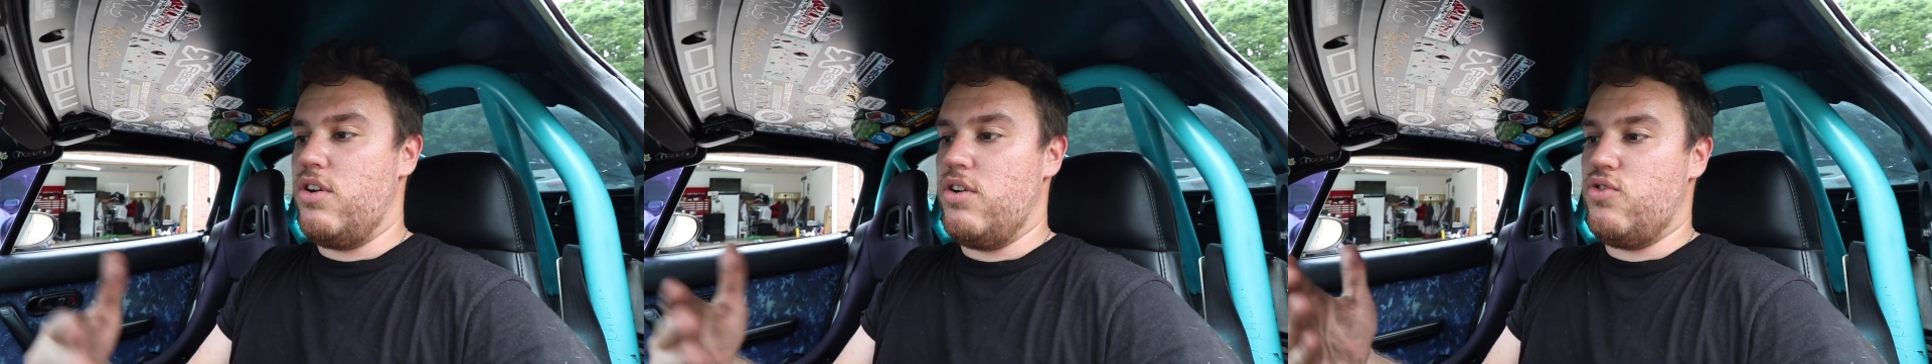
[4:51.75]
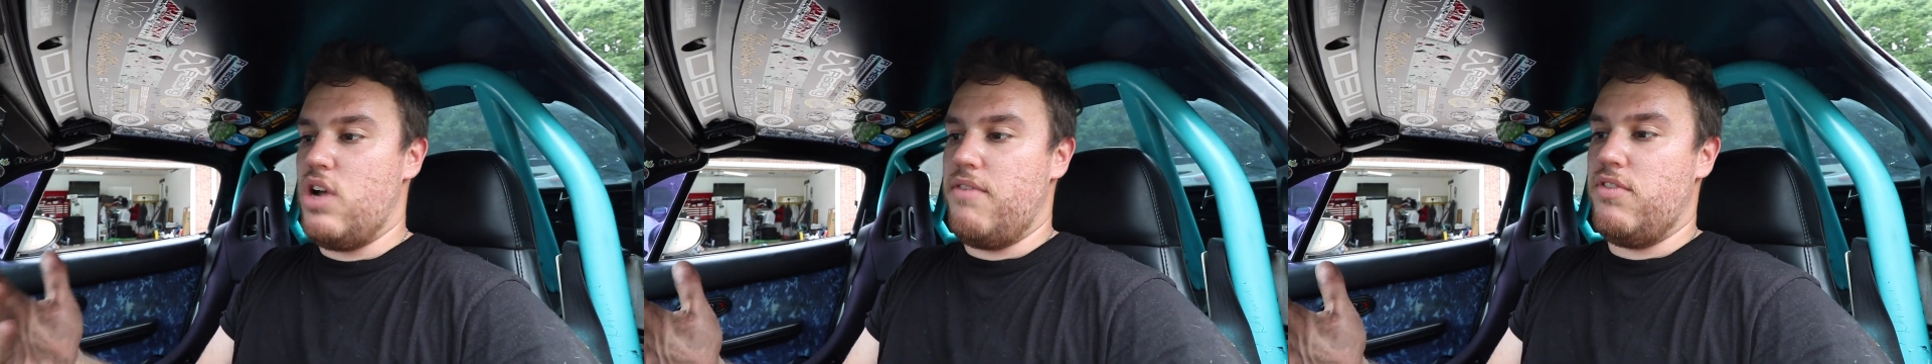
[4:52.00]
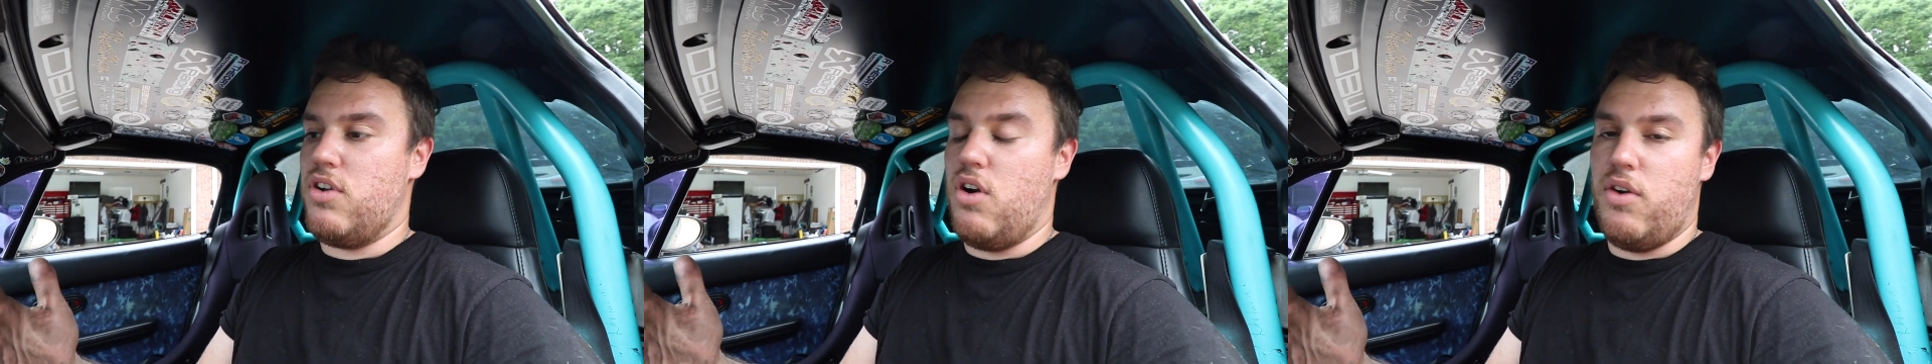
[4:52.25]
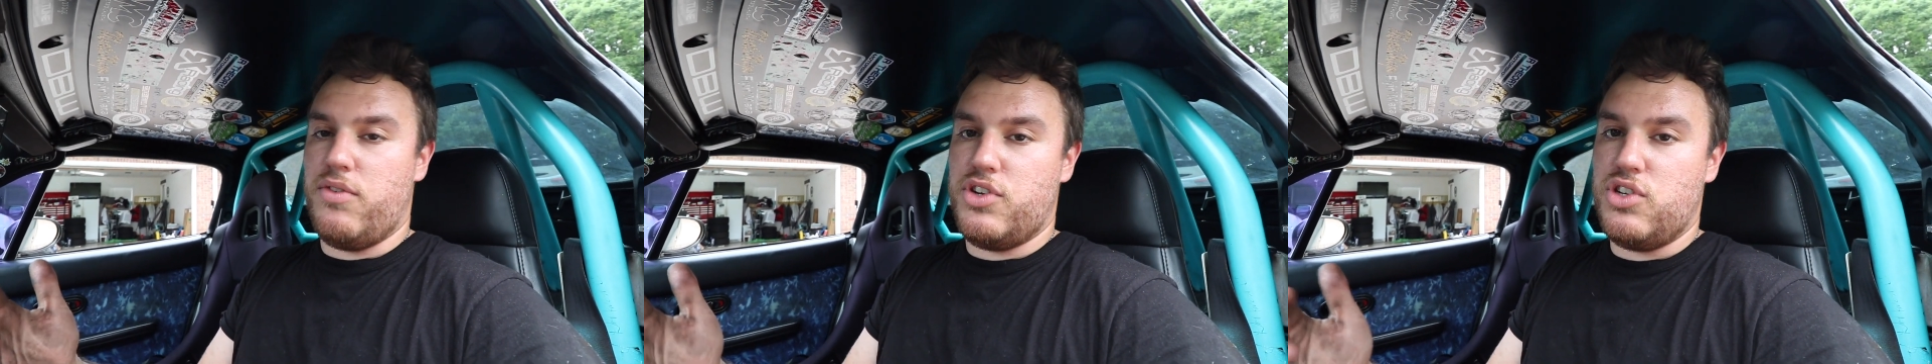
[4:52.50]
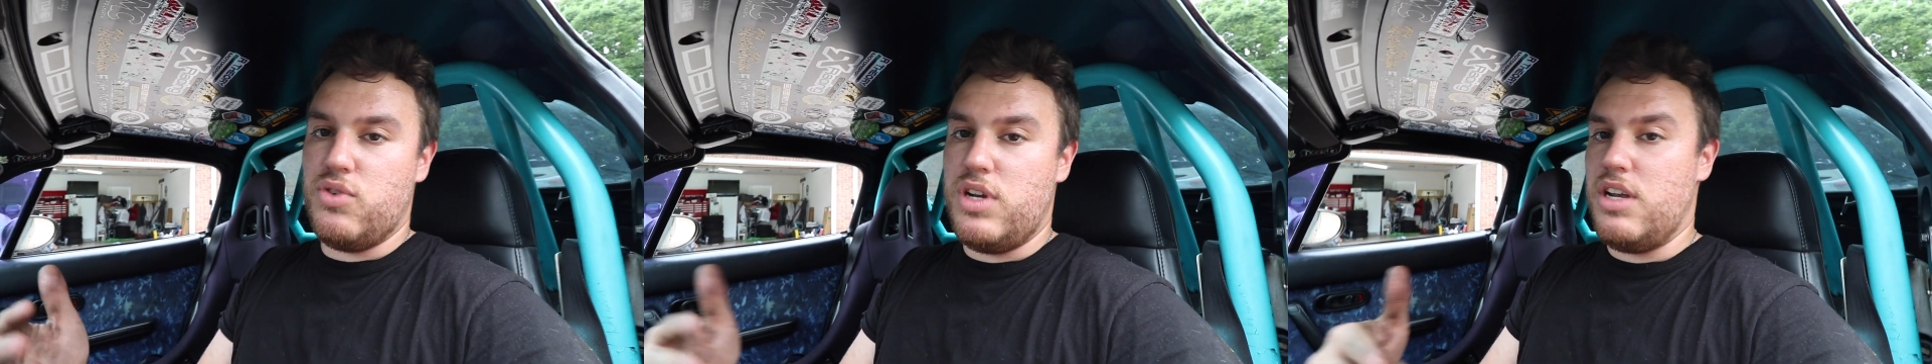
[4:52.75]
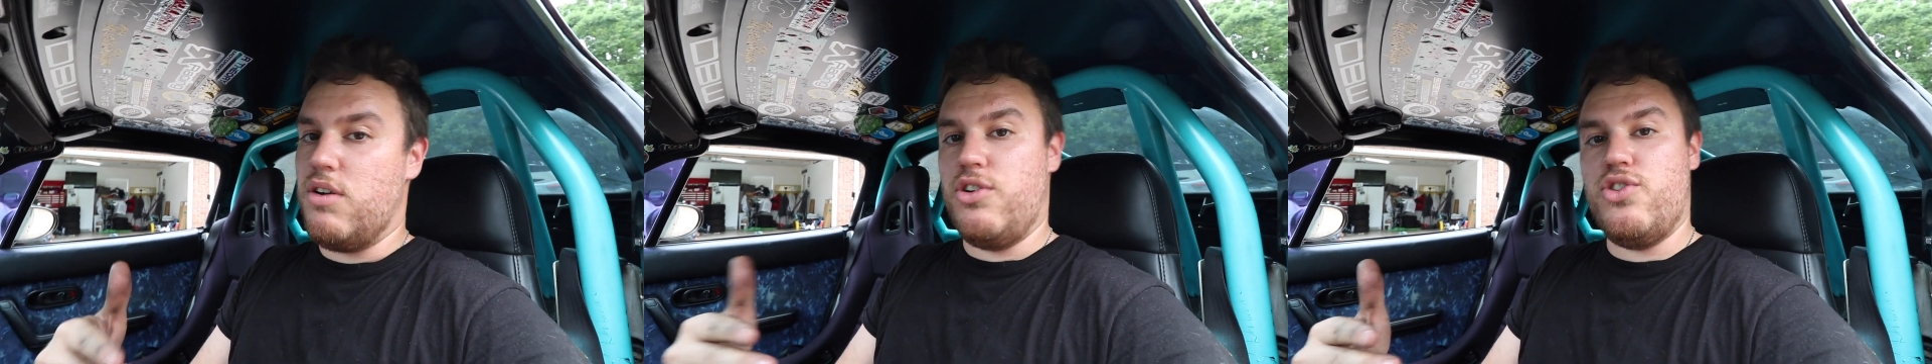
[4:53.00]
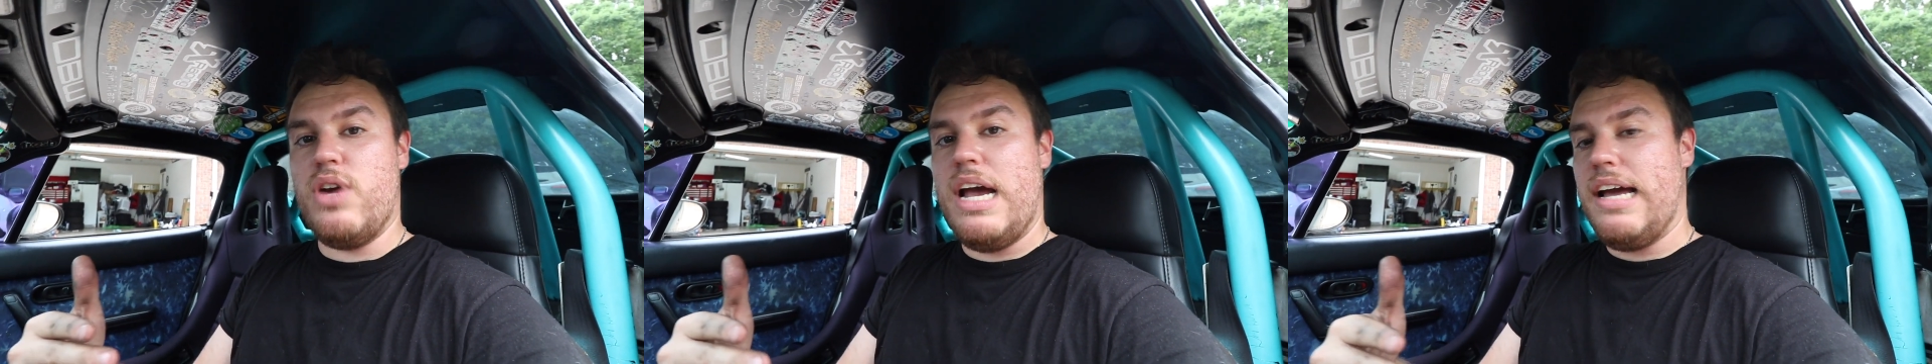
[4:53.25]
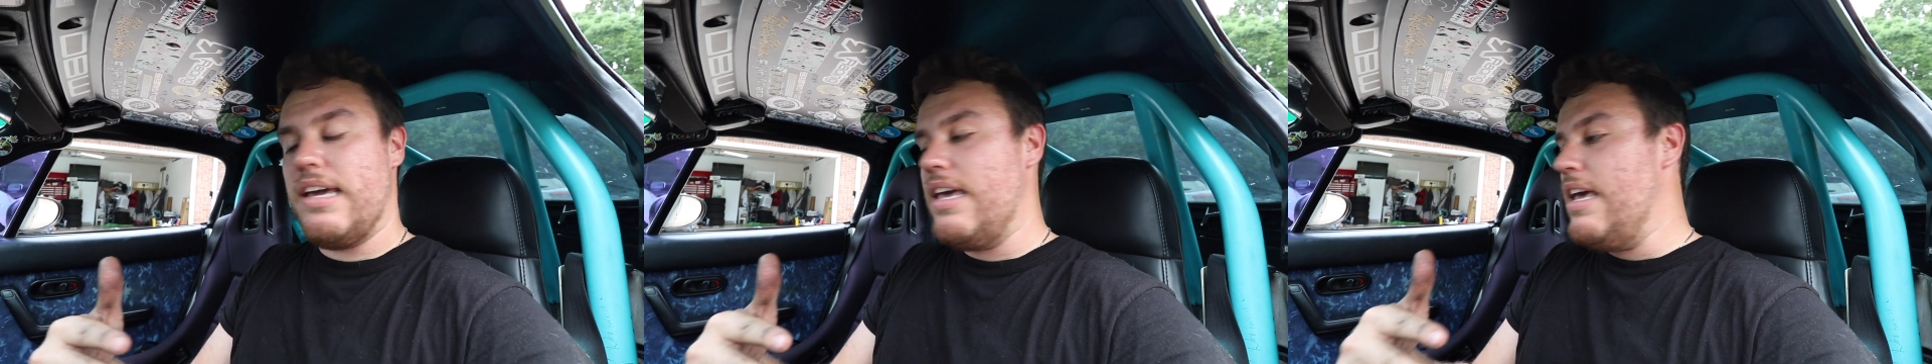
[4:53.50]
you're driving the car on the street or
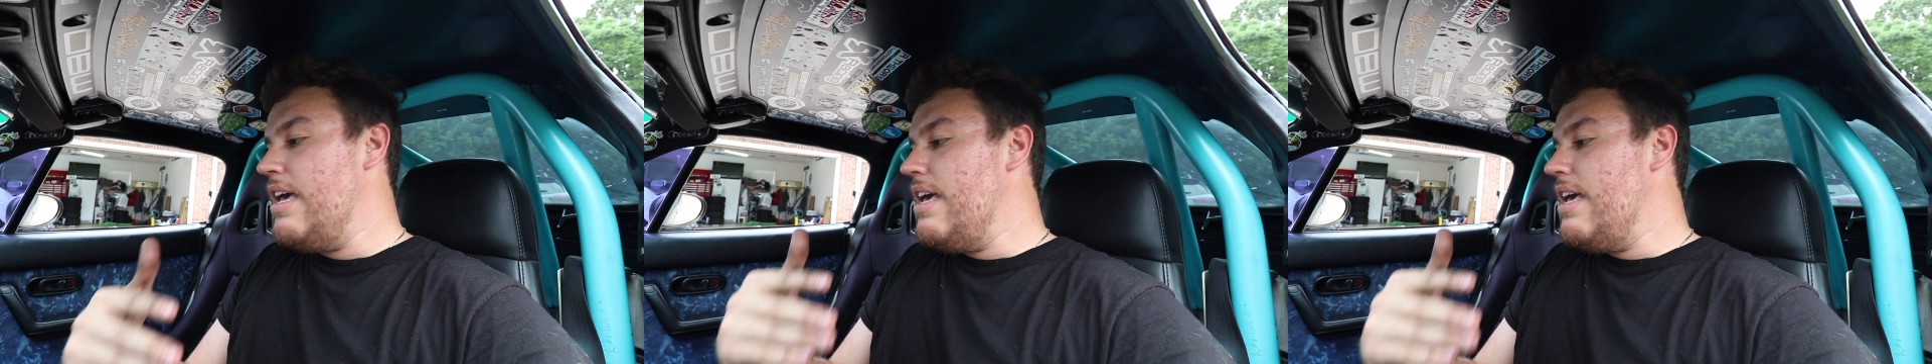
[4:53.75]
track.